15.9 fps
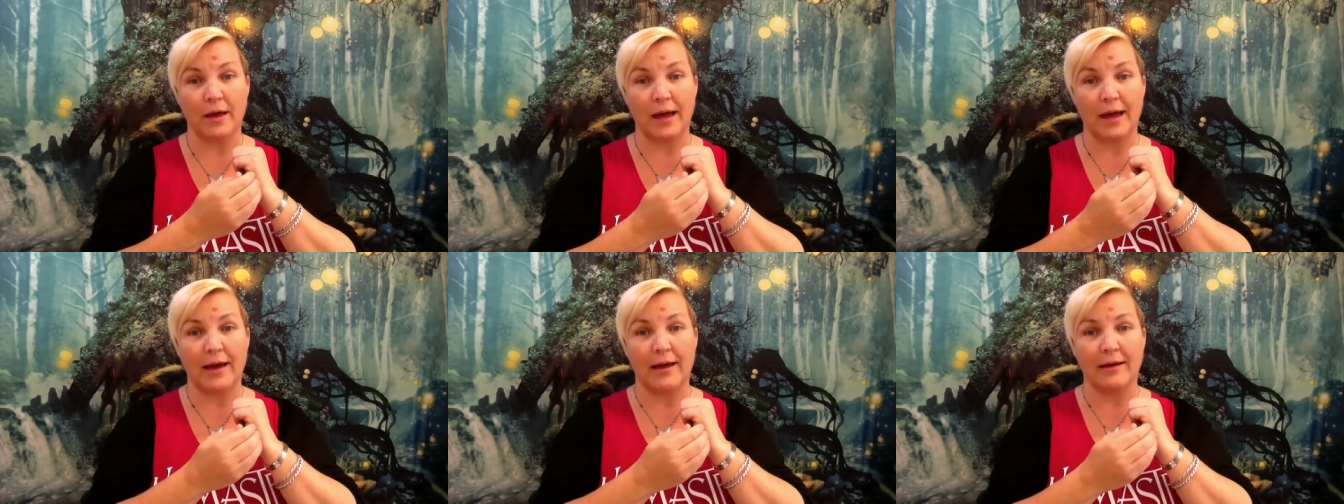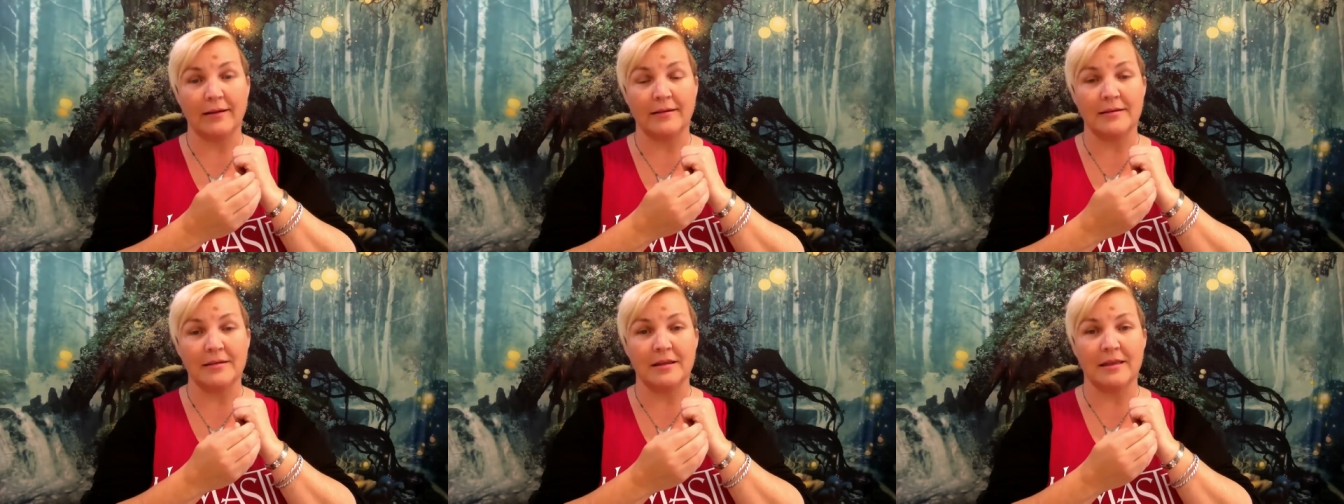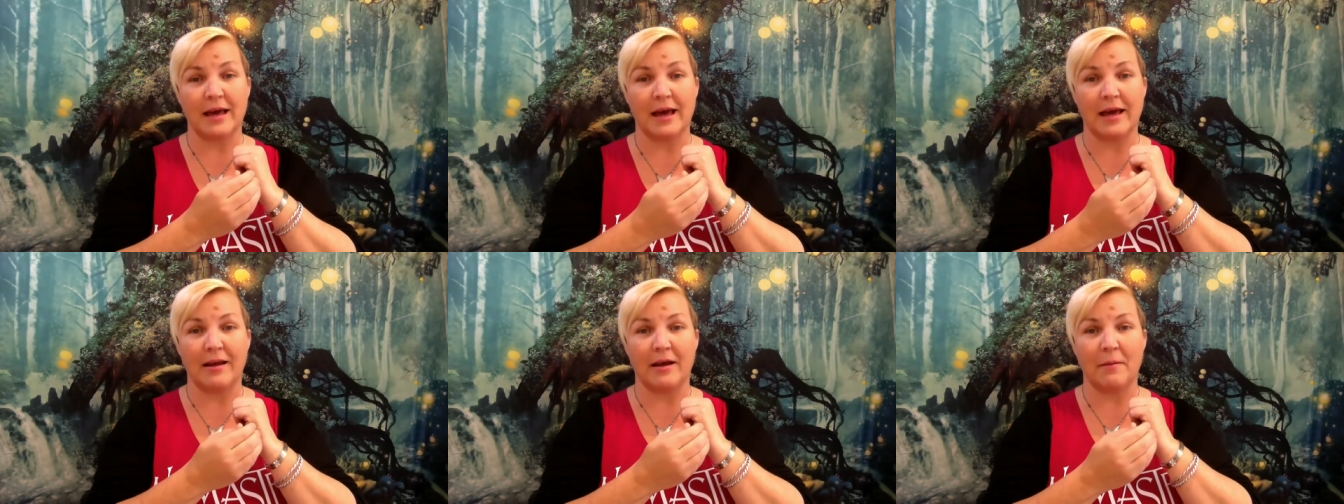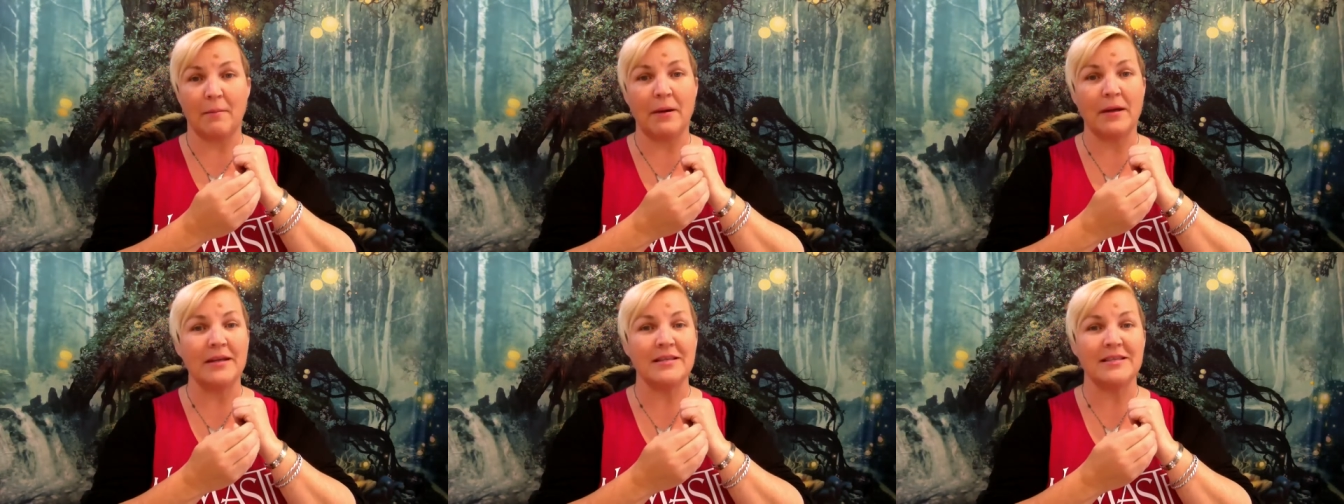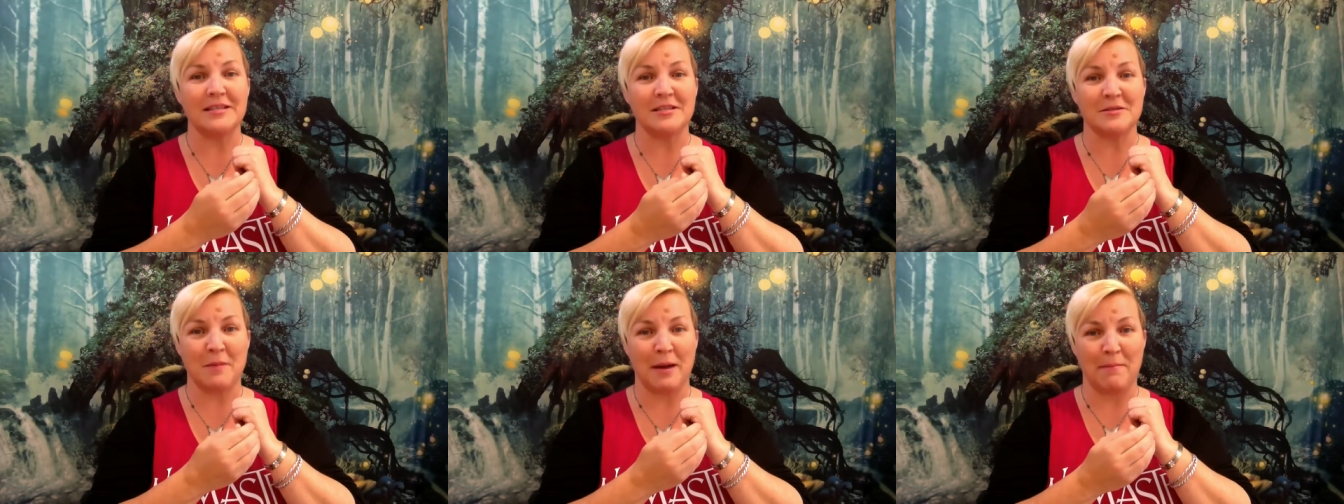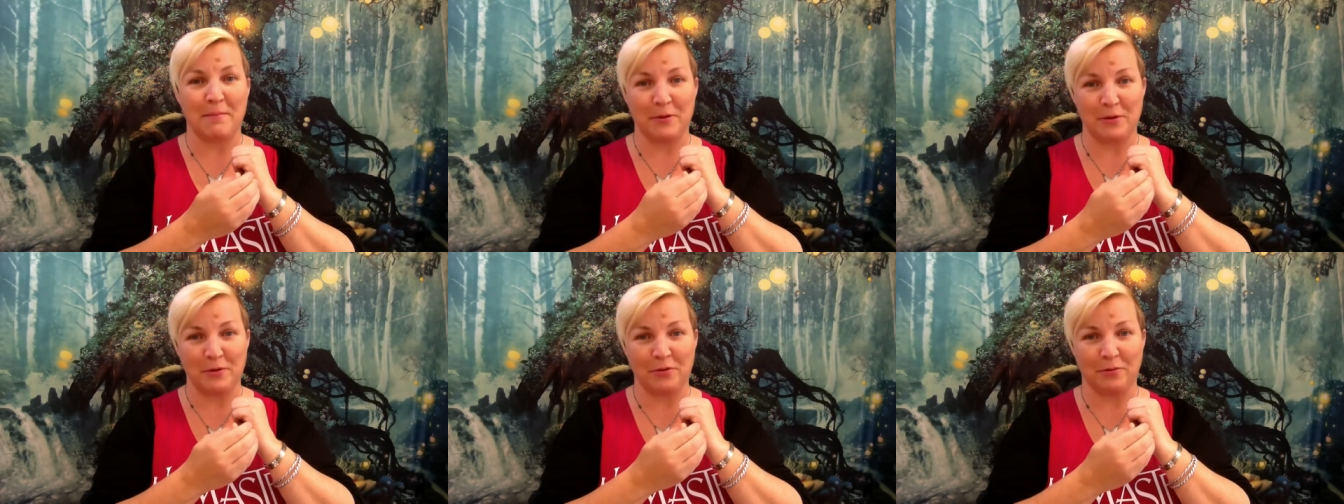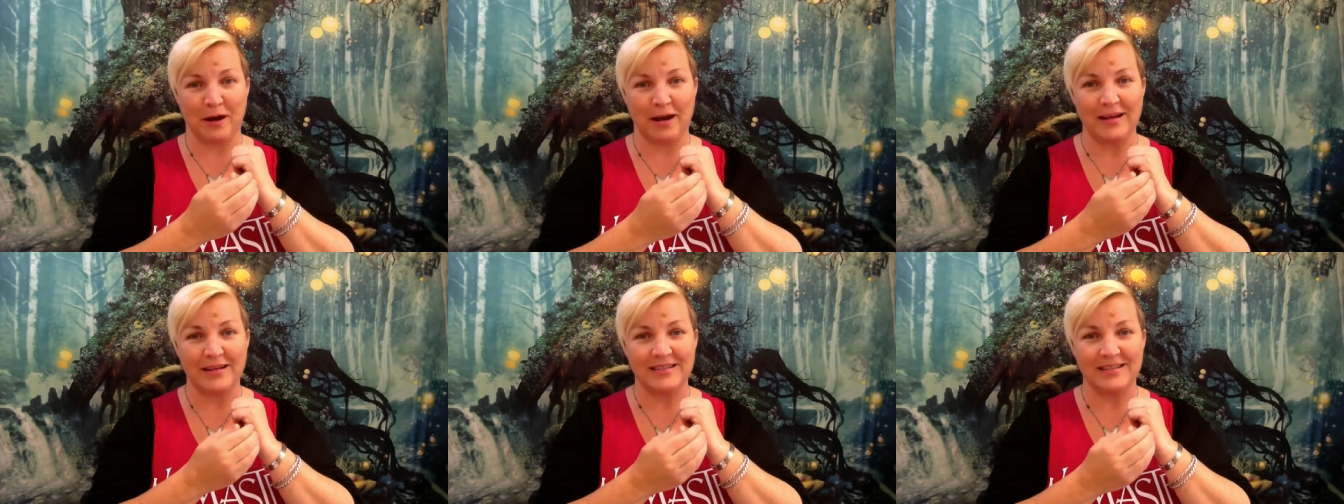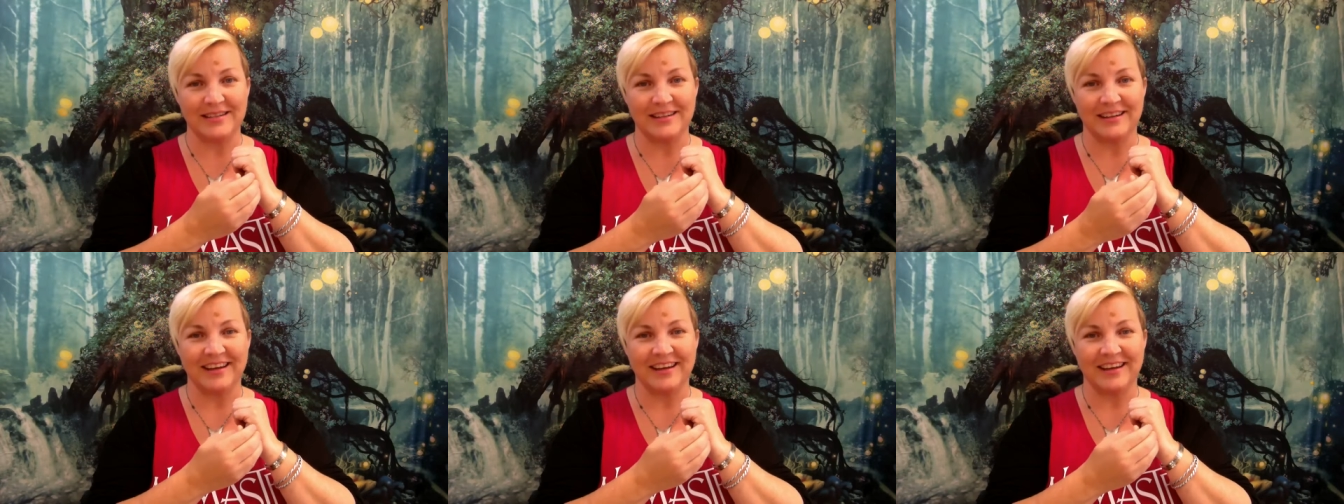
and that abundance is my birthright,